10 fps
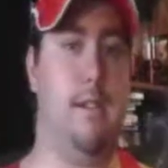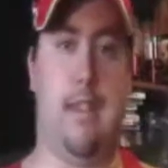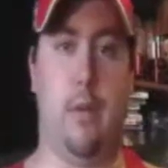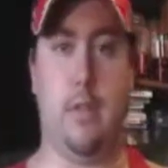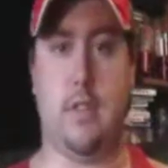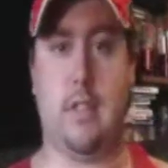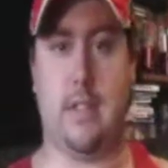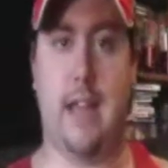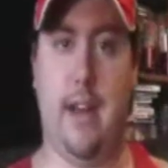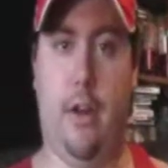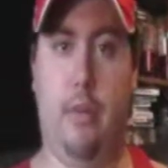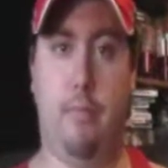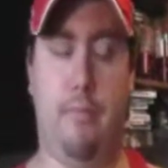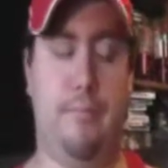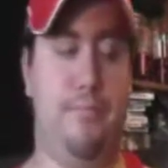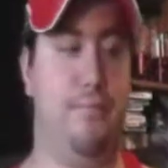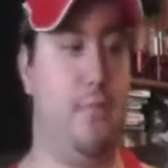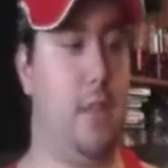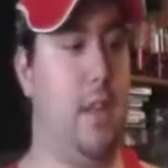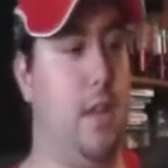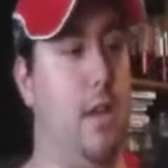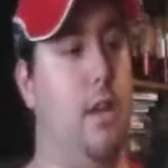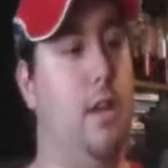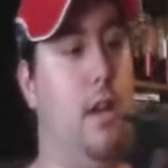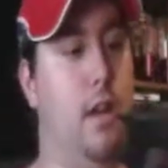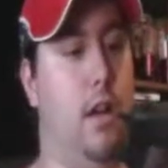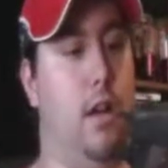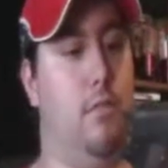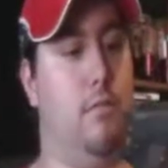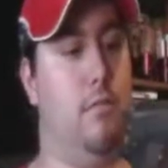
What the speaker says: That was the sidearm, and